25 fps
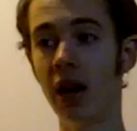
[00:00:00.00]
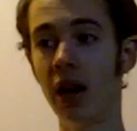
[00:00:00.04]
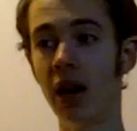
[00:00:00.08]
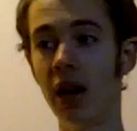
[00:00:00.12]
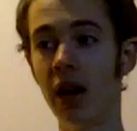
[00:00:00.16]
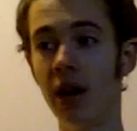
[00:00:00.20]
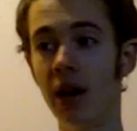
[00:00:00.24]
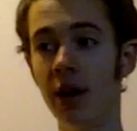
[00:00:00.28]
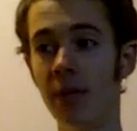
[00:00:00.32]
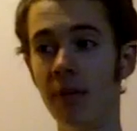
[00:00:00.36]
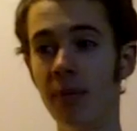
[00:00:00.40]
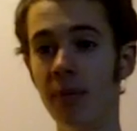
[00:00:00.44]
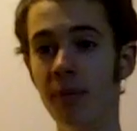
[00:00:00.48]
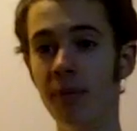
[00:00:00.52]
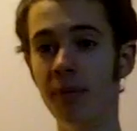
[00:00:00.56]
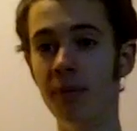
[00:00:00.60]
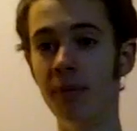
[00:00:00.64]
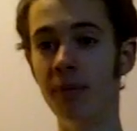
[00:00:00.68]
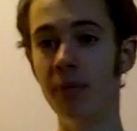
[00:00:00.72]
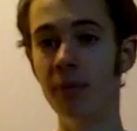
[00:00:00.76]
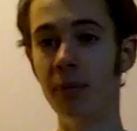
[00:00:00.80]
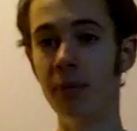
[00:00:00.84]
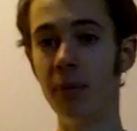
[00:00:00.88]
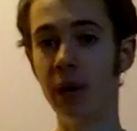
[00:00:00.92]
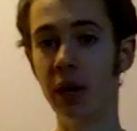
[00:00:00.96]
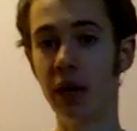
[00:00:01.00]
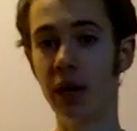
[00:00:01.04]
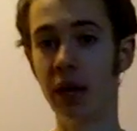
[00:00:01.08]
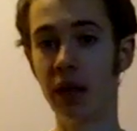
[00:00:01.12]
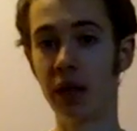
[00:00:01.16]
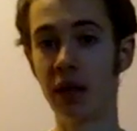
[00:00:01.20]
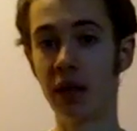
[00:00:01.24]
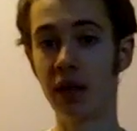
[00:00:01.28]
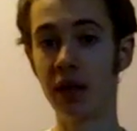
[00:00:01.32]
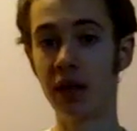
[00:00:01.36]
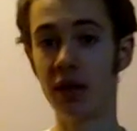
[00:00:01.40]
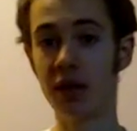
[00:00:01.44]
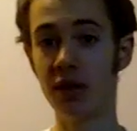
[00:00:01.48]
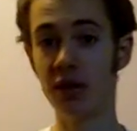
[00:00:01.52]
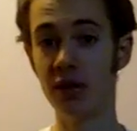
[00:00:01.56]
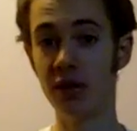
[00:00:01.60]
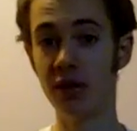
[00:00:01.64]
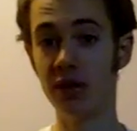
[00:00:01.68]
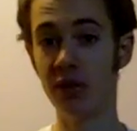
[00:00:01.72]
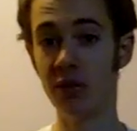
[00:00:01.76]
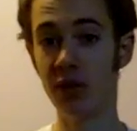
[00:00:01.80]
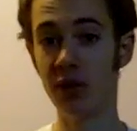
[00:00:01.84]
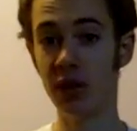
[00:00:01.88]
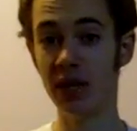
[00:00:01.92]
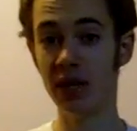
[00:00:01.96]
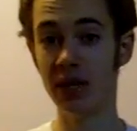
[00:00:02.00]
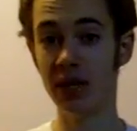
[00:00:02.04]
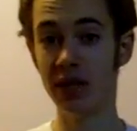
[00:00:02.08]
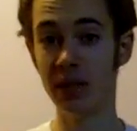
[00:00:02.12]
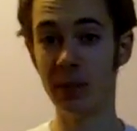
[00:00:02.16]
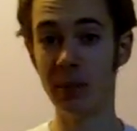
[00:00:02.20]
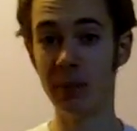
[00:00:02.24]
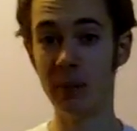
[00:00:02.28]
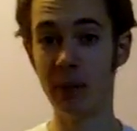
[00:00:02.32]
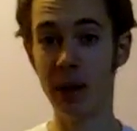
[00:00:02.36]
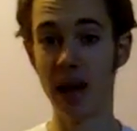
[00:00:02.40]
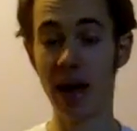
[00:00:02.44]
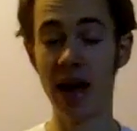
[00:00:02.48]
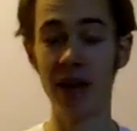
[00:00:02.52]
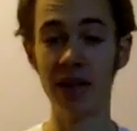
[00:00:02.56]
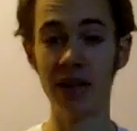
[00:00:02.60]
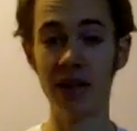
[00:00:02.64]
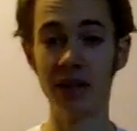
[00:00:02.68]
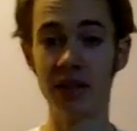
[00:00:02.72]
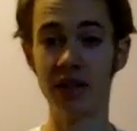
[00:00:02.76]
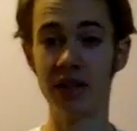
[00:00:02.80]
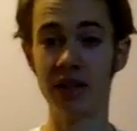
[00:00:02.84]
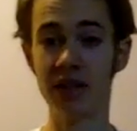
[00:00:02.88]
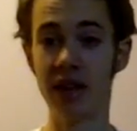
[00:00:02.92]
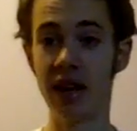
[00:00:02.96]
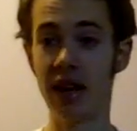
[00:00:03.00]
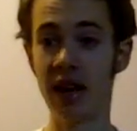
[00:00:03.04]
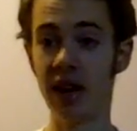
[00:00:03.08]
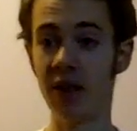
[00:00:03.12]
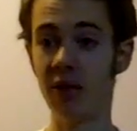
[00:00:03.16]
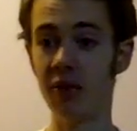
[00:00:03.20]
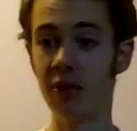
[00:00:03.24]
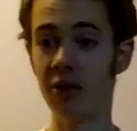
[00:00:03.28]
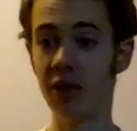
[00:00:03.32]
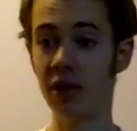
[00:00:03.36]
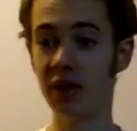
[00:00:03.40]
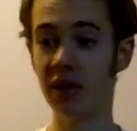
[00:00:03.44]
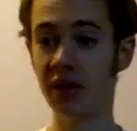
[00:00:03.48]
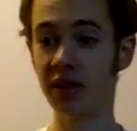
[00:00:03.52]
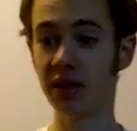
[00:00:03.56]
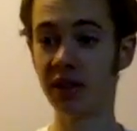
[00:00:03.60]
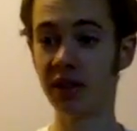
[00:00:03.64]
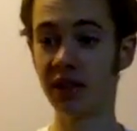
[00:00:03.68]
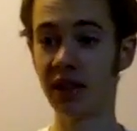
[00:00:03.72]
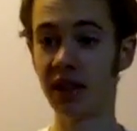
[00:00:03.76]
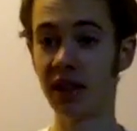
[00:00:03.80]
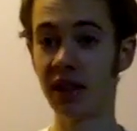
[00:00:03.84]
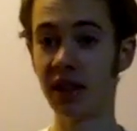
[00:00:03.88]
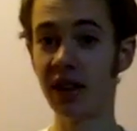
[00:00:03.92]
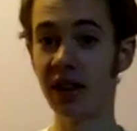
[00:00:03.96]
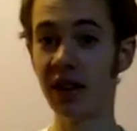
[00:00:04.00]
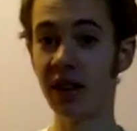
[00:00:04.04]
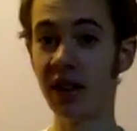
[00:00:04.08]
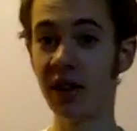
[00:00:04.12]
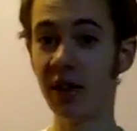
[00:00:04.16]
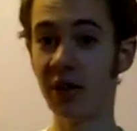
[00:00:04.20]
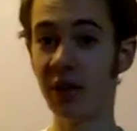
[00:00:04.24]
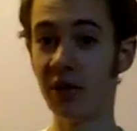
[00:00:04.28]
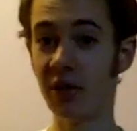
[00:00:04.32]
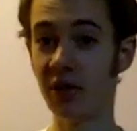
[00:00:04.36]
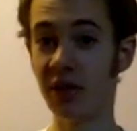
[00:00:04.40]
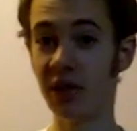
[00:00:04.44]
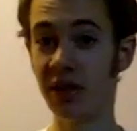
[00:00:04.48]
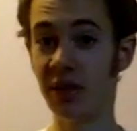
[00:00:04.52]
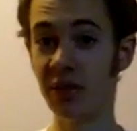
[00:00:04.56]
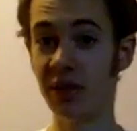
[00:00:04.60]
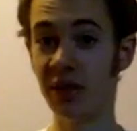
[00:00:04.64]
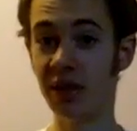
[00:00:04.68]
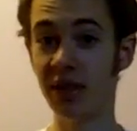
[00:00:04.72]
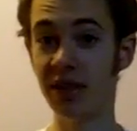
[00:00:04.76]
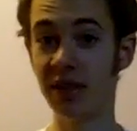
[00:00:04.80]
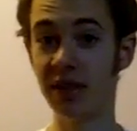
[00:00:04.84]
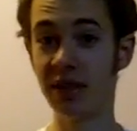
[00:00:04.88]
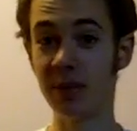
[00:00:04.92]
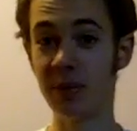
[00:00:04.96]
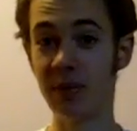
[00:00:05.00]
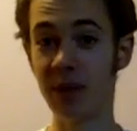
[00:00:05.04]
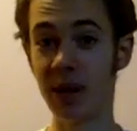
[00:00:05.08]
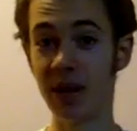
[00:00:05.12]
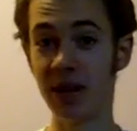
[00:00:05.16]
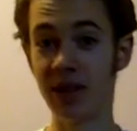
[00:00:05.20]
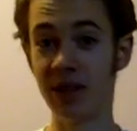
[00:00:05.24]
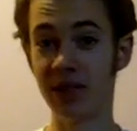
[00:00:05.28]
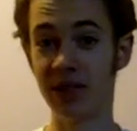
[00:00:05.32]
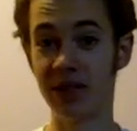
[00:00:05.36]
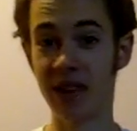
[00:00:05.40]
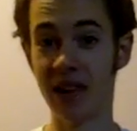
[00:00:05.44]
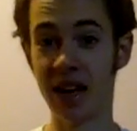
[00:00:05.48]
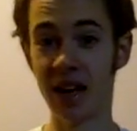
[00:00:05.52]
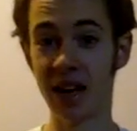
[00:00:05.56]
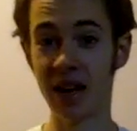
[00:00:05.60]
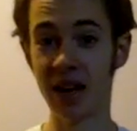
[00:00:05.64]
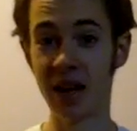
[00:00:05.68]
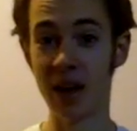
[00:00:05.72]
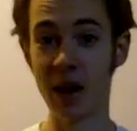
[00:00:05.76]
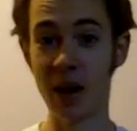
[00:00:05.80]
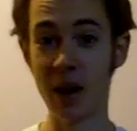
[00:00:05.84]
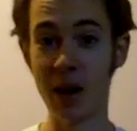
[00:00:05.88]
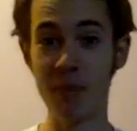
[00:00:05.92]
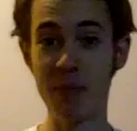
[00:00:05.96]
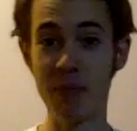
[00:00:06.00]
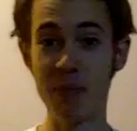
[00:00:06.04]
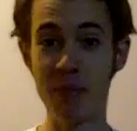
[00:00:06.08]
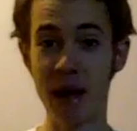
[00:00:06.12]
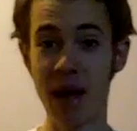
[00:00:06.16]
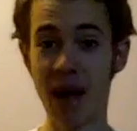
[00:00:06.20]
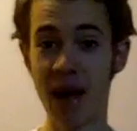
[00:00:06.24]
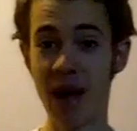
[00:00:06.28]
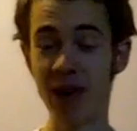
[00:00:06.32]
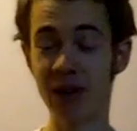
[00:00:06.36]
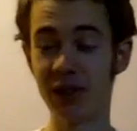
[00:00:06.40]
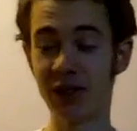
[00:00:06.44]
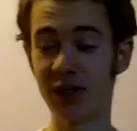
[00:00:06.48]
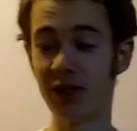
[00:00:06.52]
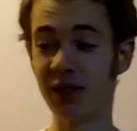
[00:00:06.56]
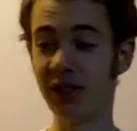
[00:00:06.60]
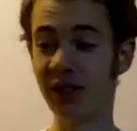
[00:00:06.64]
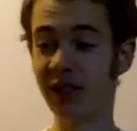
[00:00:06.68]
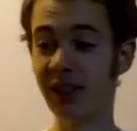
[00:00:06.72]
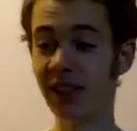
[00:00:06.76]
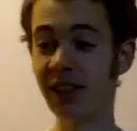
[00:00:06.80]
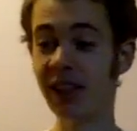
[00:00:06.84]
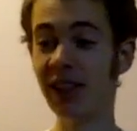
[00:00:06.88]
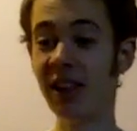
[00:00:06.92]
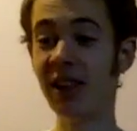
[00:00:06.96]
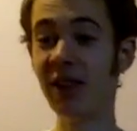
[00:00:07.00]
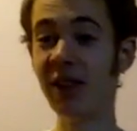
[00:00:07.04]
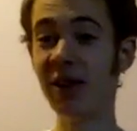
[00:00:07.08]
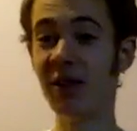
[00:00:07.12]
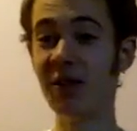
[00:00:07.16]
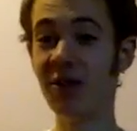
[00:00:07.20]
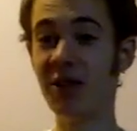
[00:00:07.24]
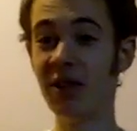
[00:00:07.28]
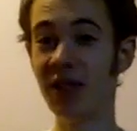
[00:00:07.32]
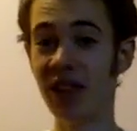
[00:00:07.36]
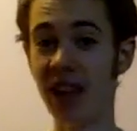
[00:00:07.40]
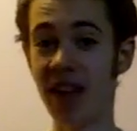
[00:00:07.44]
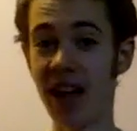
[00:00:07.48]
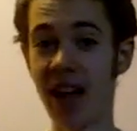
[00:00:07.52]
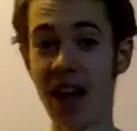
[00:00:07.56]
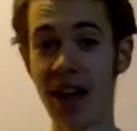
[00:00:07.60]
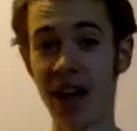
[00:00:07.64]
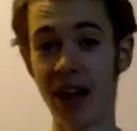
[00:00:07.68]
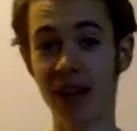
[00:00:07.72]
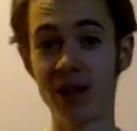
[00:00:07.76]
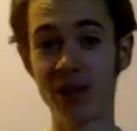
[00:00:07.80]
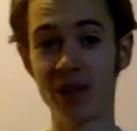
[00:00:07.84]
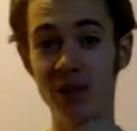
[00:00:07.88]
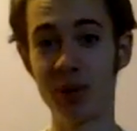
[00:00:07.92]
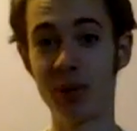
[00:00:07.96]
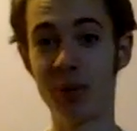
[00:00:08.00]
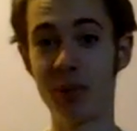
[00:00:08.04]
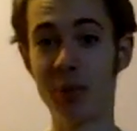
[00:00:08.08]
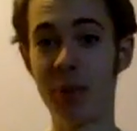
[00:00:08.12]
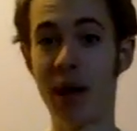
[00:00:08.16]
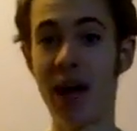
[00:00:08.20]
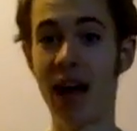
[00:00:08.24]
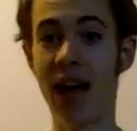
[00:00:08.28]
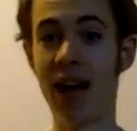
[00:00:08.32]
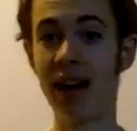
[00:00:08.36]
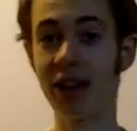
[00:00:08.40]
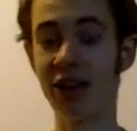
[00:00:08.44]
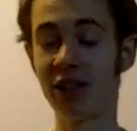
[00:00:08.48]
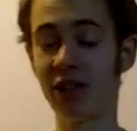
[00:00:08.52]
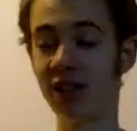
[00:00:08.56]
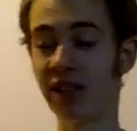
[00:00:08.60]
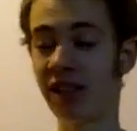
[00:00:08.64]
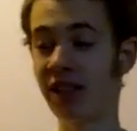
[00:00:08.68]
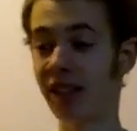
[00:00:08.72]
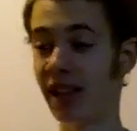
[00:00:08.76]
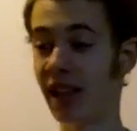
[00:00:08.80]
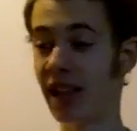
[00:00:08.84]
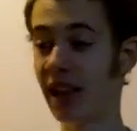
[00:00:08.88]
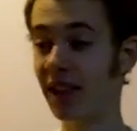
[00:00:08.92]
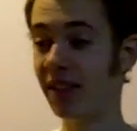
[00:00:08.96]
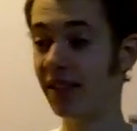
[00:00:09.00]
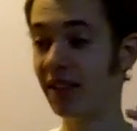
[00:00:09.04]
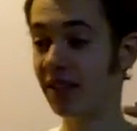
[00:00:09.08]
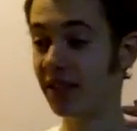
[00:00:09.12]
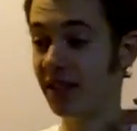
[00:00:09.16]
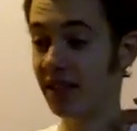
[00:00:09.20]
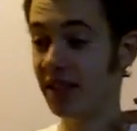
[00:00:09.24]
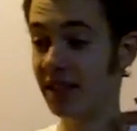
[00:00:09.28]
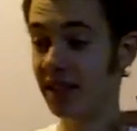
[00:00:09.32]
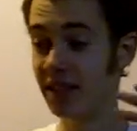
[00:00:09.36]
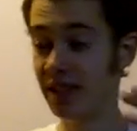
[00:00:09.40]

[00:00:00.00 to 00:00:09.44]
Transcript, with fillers: Um, but I think you, we need to balance that with a set with we need to balance that compassion with actual passion that